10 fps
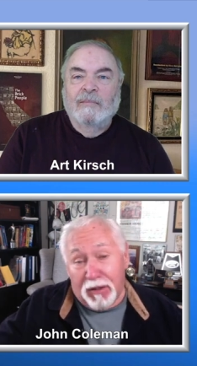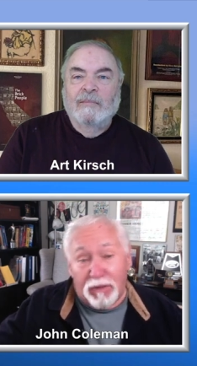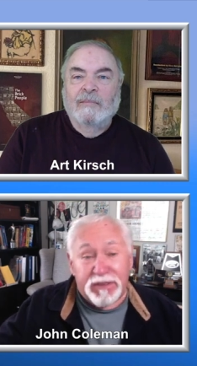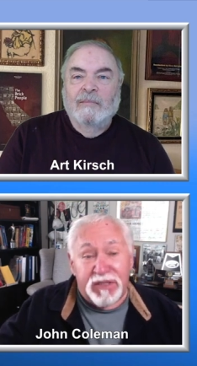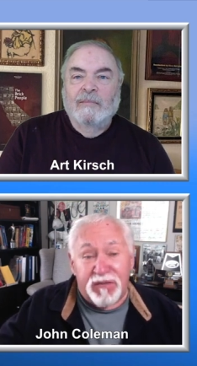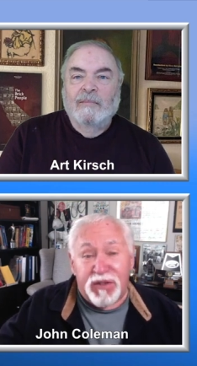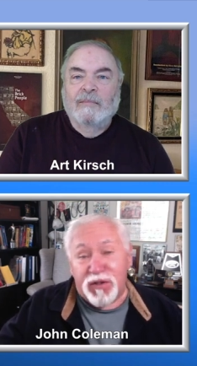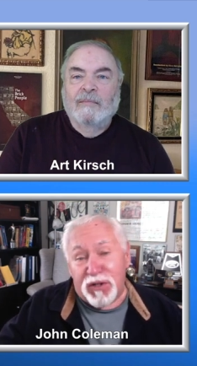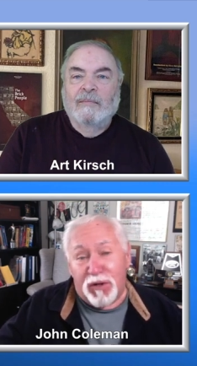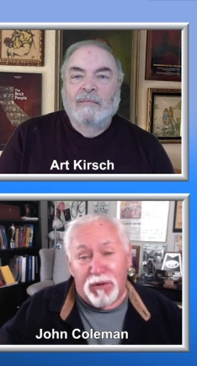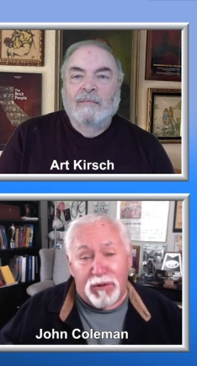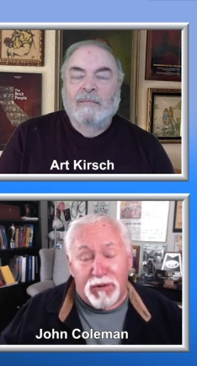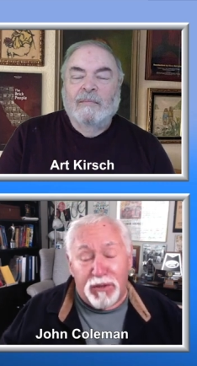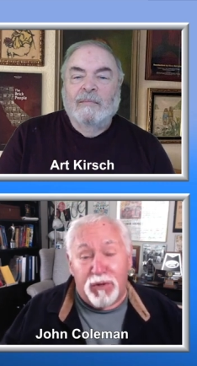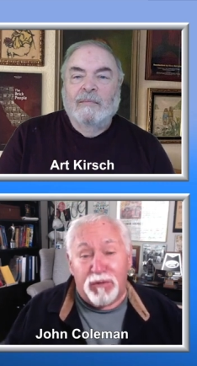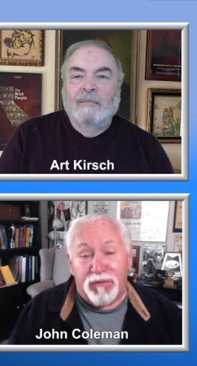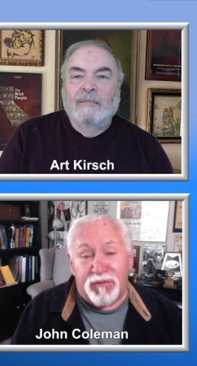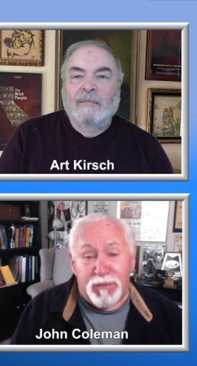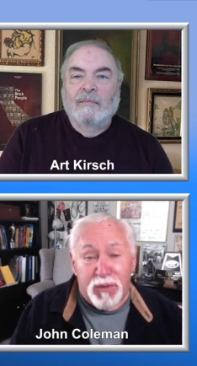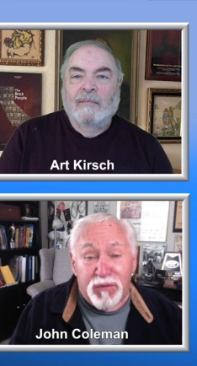Speaker 1: old TV show or an
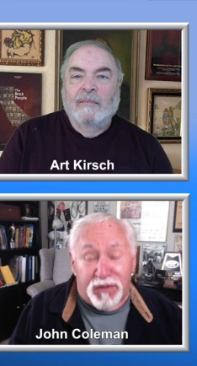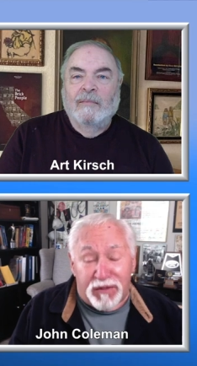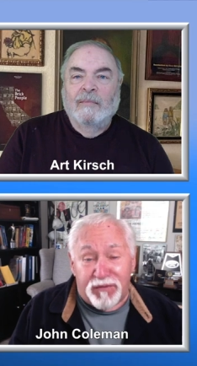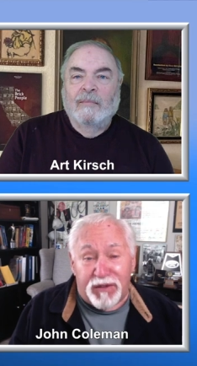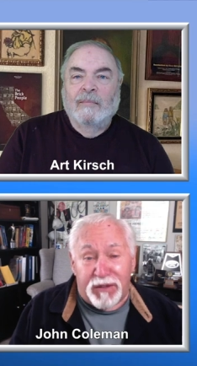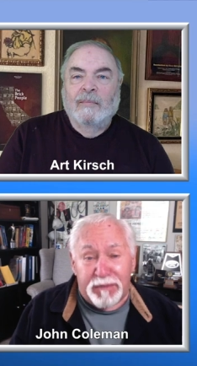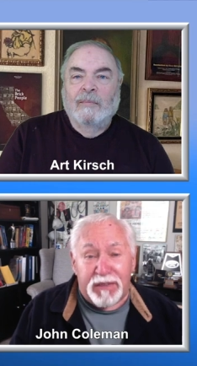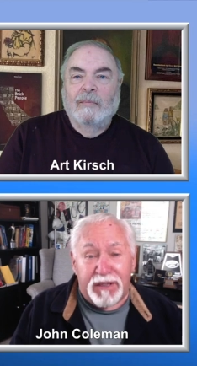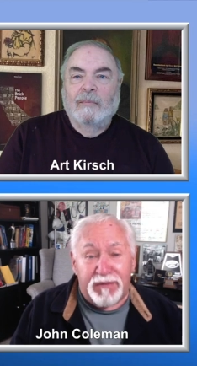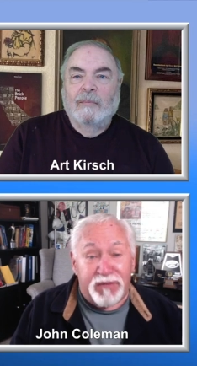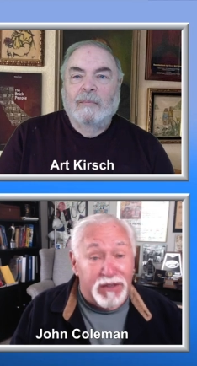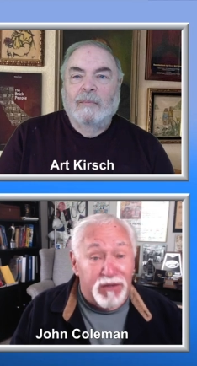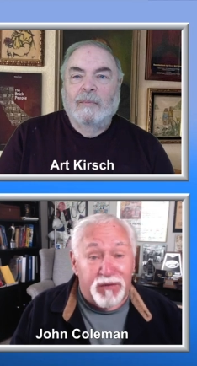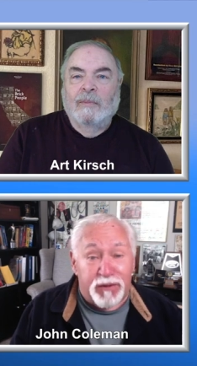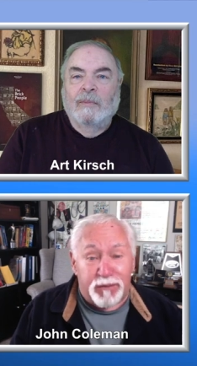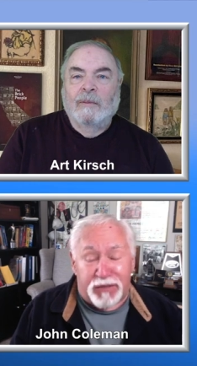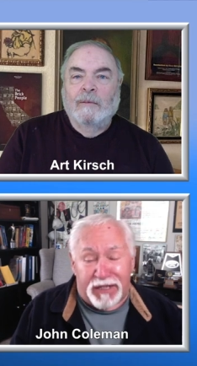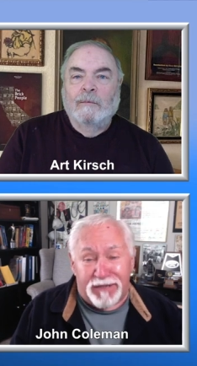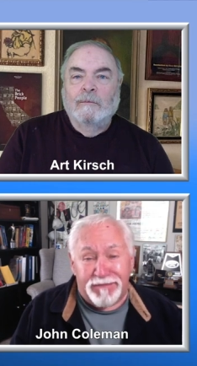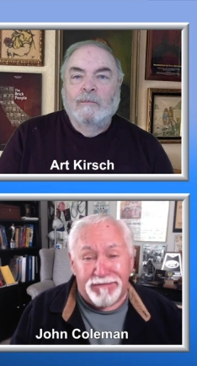old movie from uh, Vintage
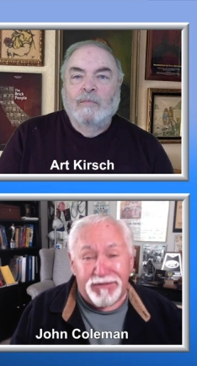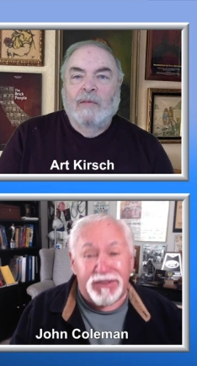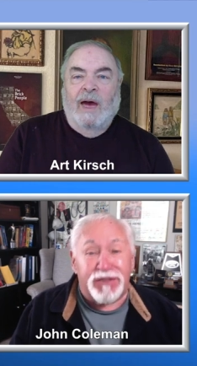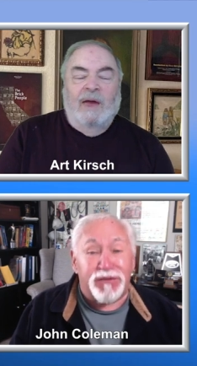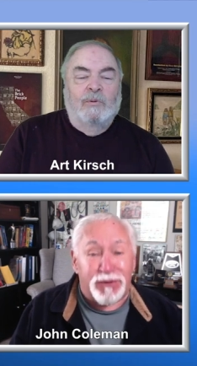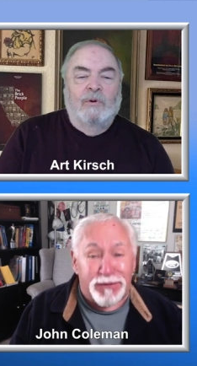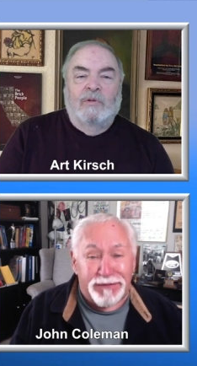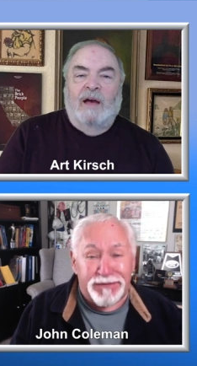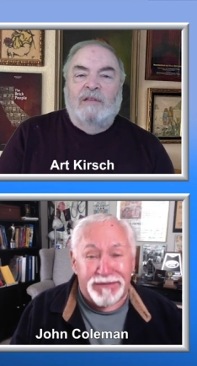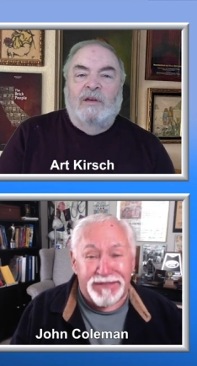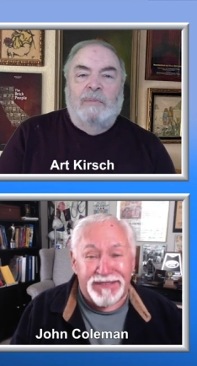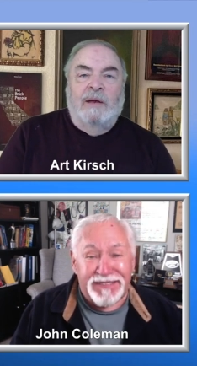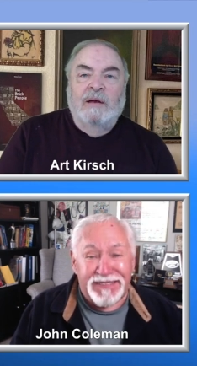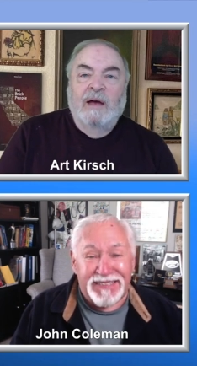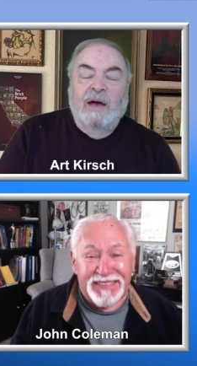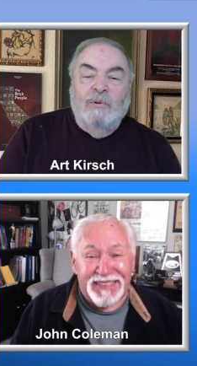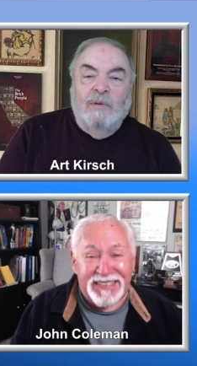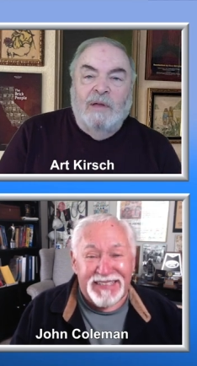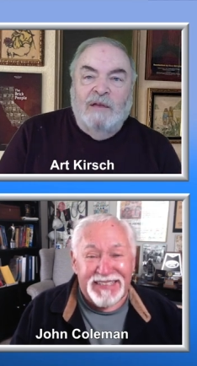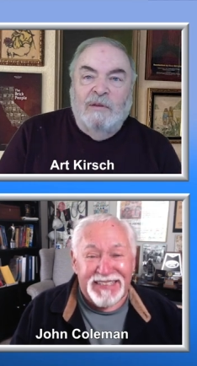Film Channel. And it will likely
Speaker 2: be it
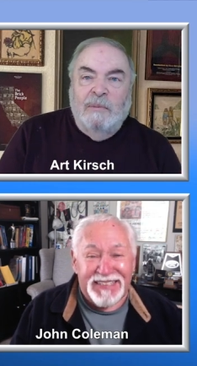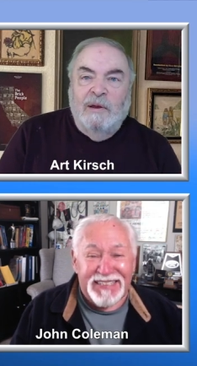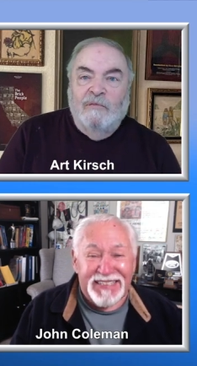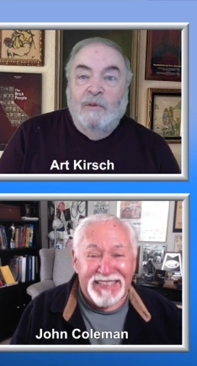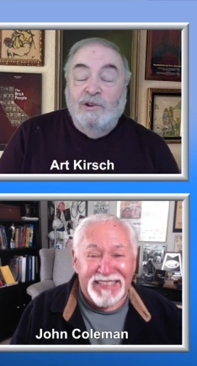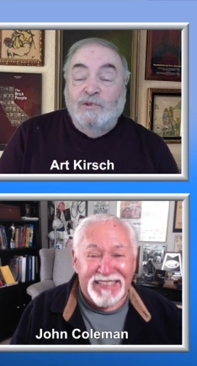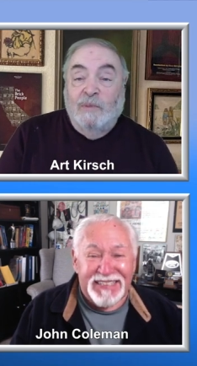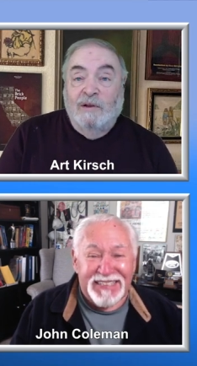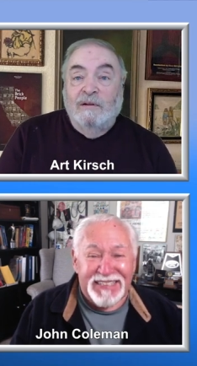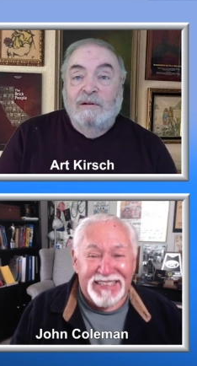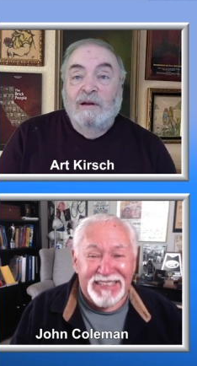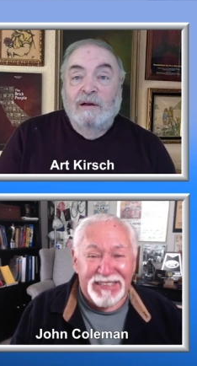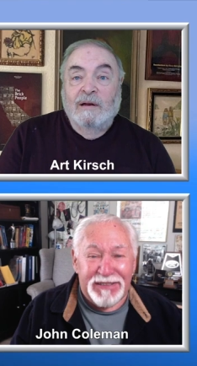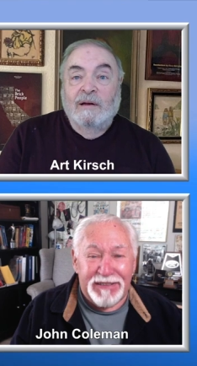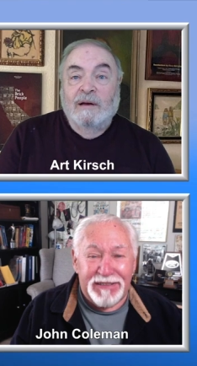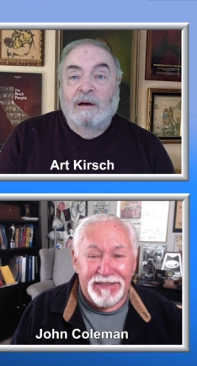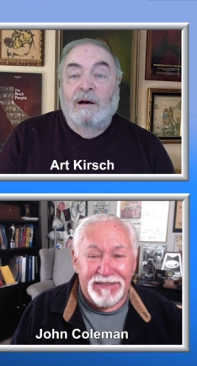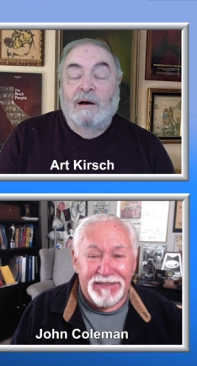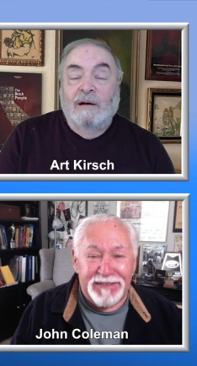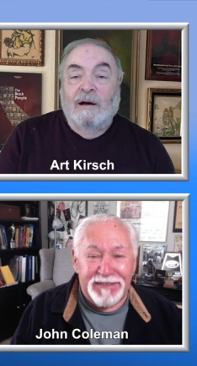will likely be a much better
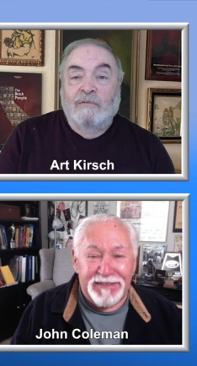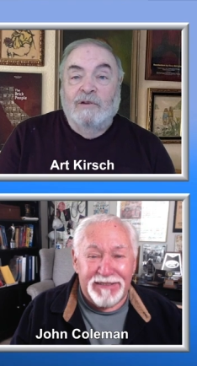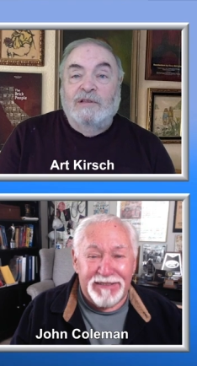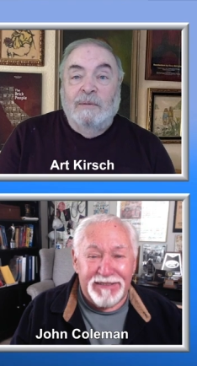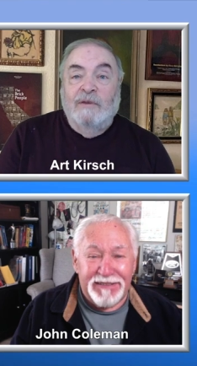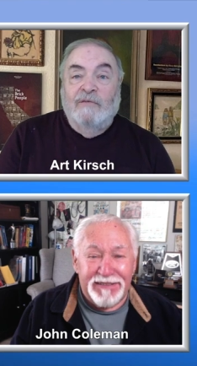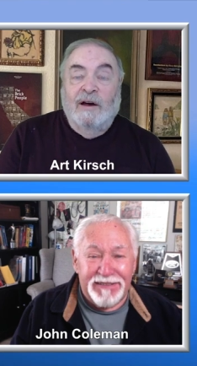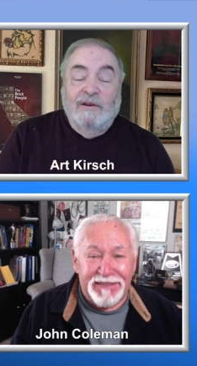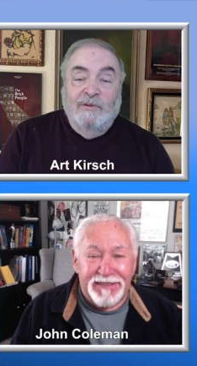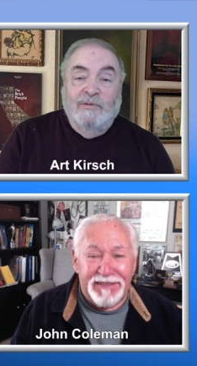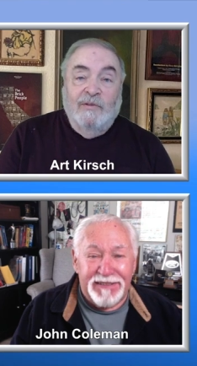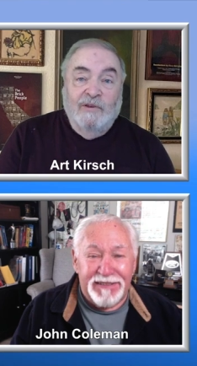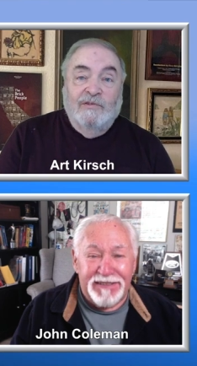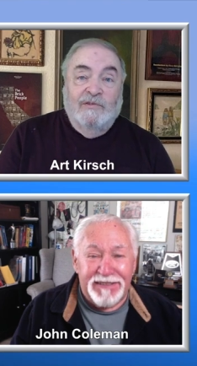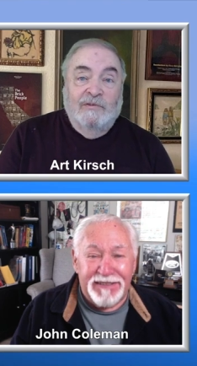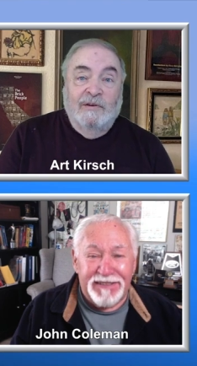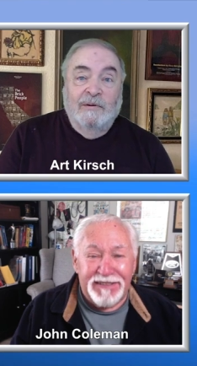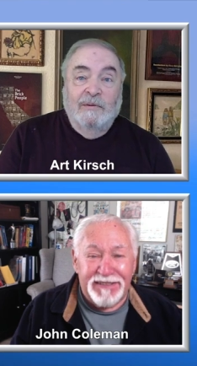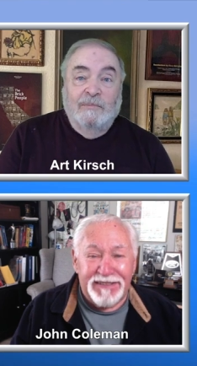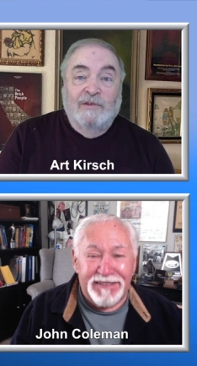uh, redeeming value than this
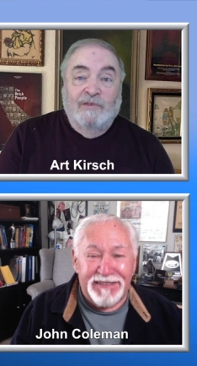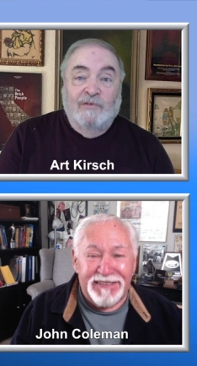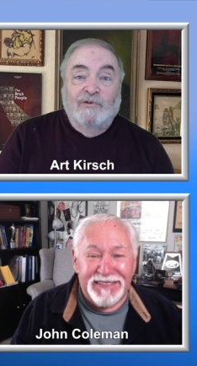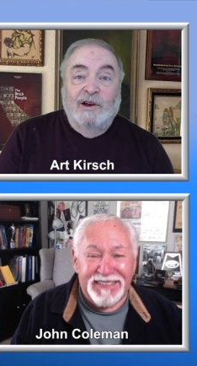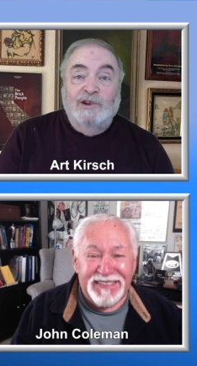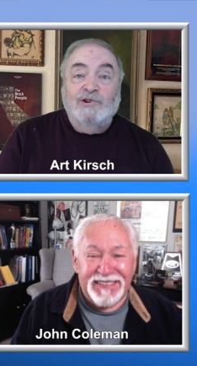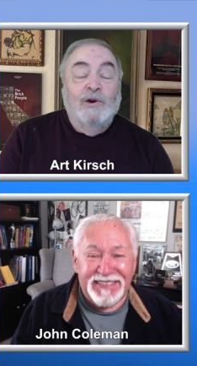uh, piece of trash,